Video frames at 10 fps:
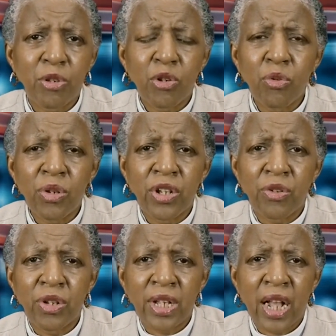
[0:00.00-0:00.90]
school
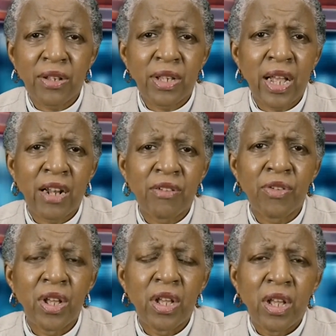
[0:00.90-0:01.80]
districts outside of
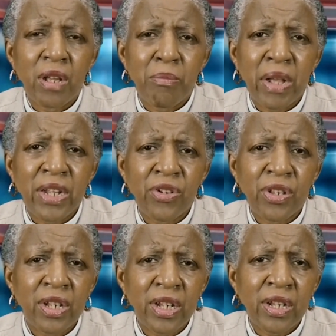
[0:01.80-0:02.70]
major
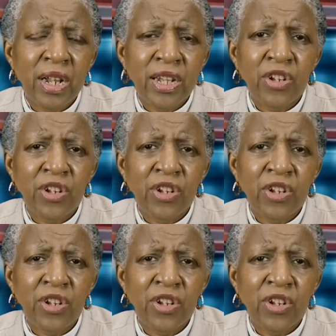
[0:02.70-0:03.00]
cities like